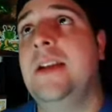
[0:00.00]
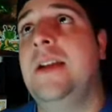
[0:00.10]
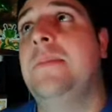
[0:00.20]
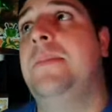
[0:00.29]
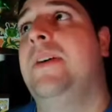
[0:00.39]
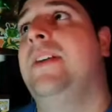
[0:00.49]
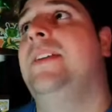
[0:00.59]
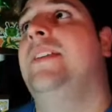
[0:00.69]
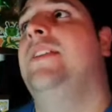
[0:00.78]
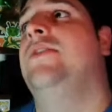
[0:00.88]

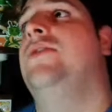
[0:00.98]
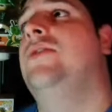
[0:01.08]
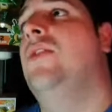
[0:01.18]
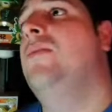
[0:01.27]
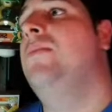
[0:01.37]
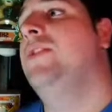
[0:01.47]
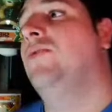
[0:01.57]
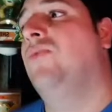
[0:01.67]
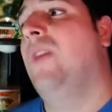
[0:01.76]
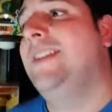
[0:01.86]
but there's so much
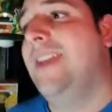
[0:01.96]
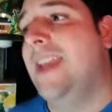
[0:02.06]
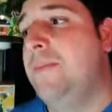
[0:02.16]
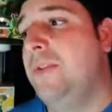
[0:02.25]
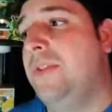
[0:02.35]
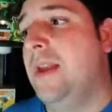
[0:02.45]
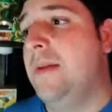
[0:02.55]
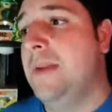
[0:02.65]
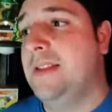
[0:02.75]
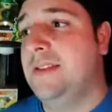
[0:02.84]
red tape with
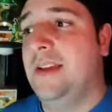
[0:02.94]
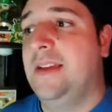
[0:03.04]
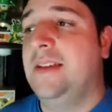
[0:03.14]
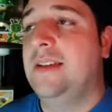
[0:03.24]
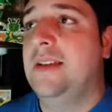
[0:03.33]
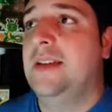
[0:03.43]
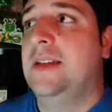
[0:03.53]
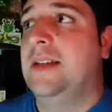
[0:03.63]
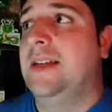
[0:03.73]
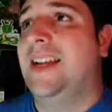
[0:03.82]
them. It's like
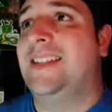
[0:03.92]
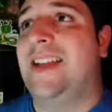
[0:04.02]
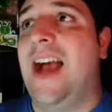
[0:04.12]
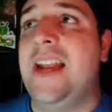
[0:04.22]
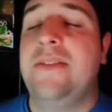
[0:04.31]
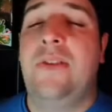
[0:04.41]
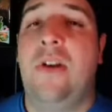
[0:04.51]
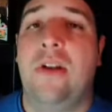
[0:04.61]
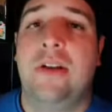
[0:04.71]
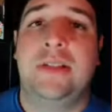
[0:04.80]
it's kind of
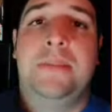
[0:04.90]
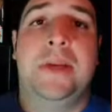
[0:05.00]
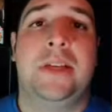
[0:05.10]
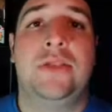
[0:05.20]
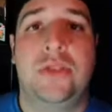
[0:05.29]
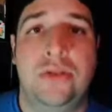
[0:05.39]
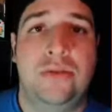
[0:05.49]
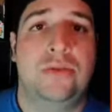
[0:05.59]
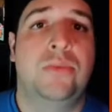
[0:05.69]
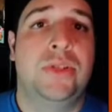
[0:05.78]
hard to pick and
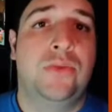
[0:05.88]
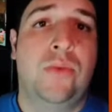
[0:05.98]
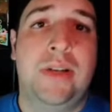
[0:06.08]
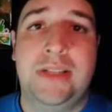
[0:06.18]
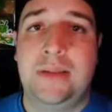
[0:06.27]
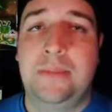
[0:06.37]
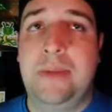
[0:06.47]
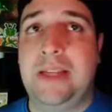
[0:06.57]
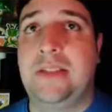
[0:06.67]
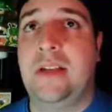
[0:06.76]
choose which one is the
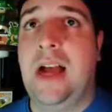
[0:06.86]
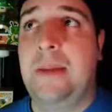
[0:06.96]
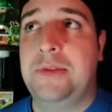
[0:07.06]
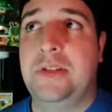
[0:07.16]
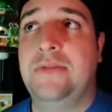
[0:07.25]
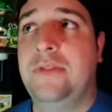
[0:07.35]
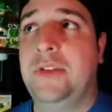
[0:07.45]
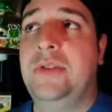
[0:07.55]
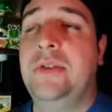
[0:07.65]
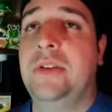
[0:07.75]
best option for
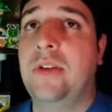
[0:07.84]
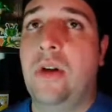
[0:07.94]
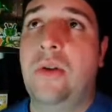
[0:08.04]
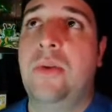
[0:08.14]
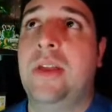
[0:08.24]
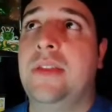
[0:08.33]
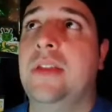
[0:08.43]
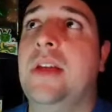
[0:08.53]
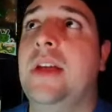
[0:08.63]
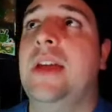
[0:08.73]
you to go with.
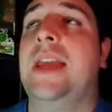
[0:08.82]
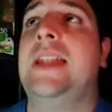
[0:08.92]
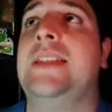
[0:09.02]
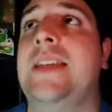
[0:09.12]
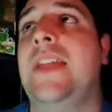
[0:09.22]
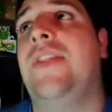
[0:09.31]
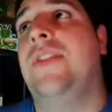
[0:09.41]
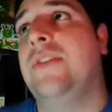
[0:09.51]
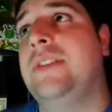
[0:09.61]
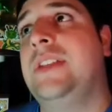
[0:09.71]
In set
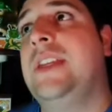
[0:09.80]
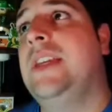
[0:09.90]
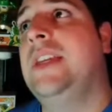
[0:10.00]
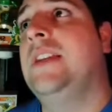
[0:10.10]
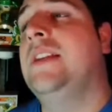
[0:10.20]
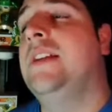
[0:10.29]
13,